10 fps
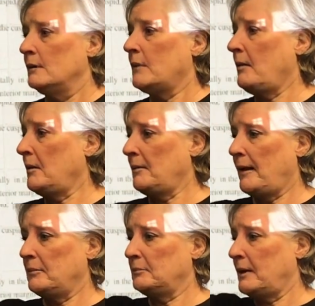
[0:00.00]
blah, blah,
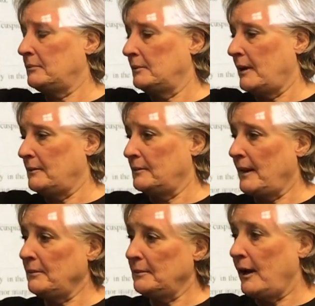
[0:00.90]
blah, blah, blah, blah, blah, blah,
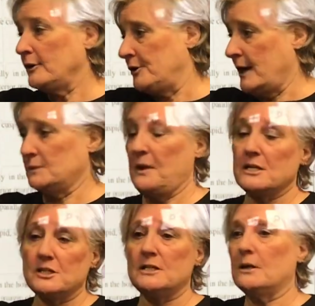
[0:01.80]
blah, blah, blah, your next
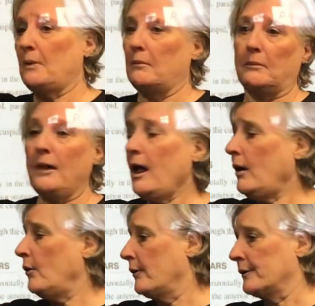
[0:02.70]
patient's here, blah, blah,
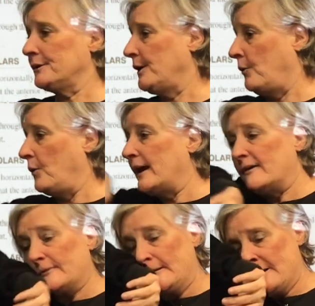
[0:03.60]
blah, or, you know,
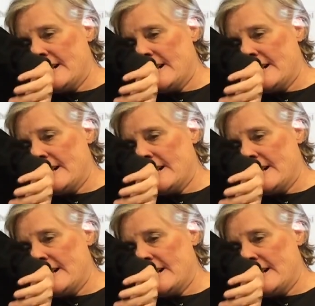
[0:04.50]
whatever.